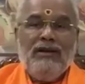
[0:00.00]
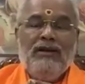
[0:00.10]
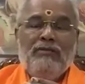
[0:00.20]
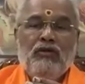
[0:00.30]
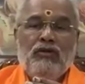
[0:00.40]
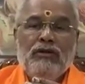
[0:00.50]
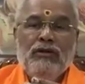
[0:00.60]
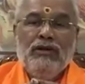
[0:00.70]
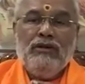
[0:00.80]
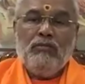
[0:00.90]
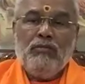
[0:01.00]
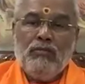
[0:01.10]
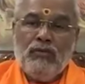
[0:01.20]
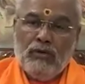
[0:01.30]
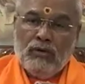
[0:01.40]
And among them,
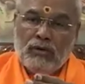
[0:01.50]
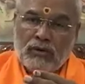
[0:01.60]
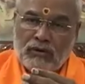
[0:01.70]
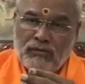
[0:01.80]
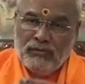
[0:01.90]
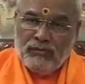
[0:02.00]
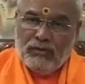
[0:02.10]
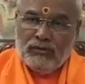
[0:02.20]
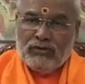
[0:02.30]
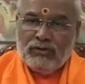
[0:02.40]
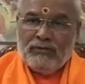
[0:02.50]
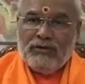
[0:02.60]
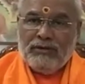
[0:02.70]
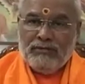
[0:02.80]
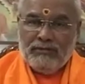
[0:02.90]
most
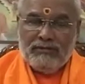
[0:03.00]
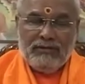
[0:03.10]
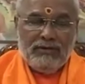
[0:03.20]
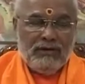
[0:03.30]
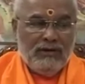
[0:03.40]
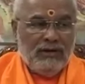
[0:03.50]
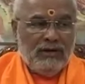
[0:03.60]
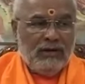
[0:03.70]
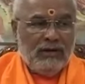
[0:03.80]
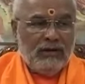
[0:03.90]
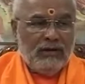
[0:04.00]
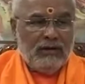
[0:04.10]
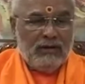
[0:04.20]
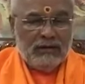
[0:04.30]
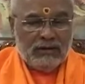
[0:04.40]
of them are
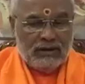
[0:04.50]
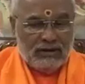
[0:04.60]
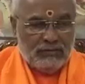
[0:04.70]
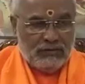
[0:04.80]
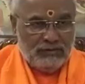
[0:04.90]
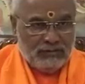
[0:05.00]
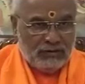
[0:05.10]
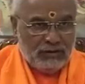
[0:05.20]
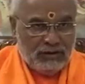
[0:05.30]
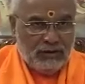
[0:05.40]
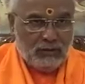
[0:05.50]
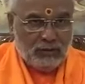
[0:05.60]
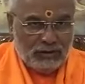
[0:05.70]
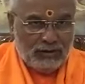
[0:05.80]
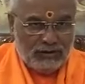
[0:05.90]
arthakamis for
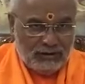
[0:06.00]
ihaloka,